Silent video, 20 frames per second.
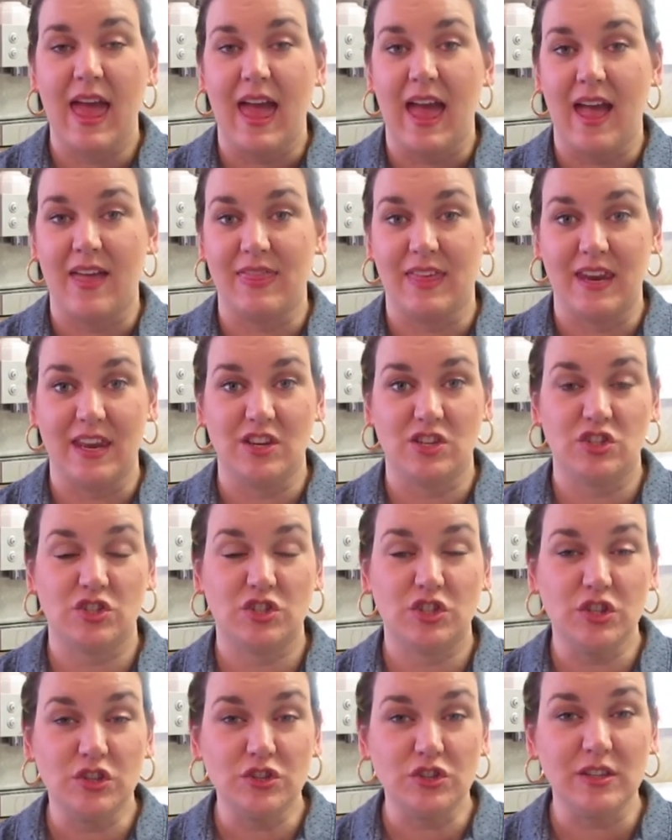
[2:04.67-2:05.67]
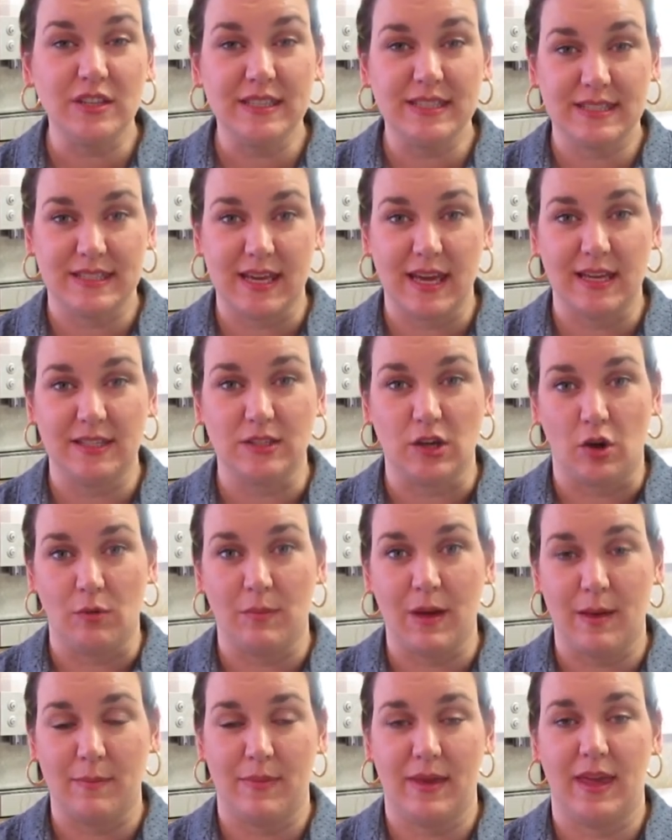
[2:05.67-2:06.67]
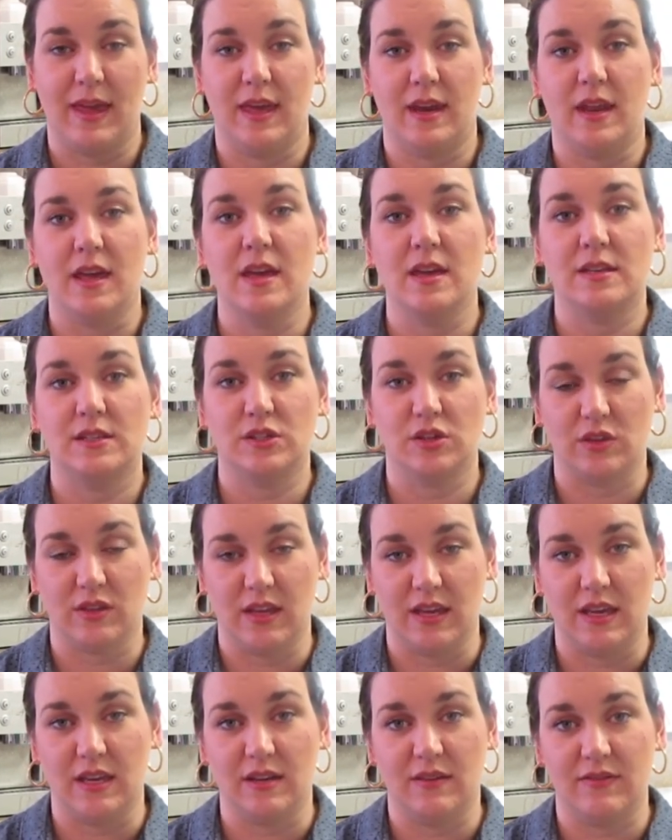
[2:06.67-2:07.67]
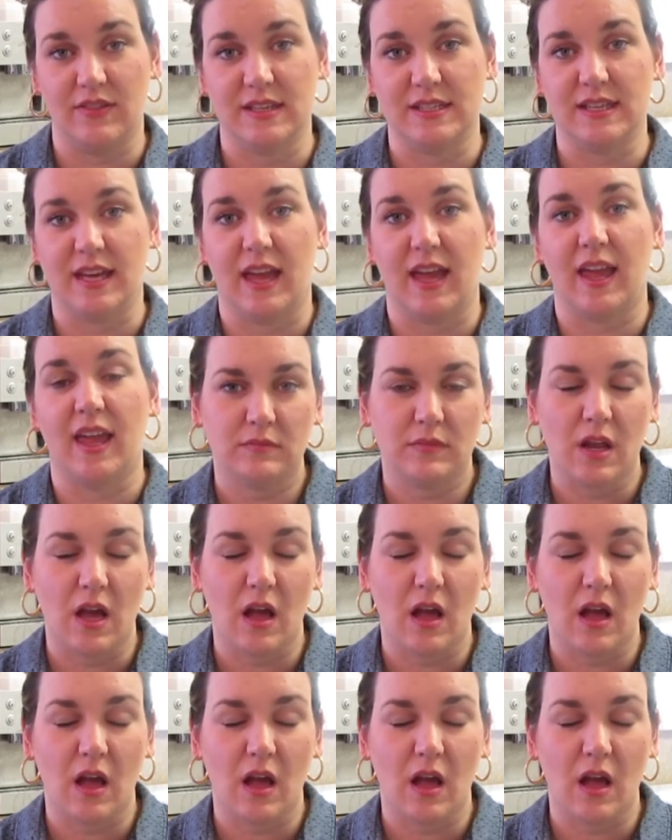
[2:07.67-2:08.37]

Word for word: and then it just usually stays on my bed till the end of the day.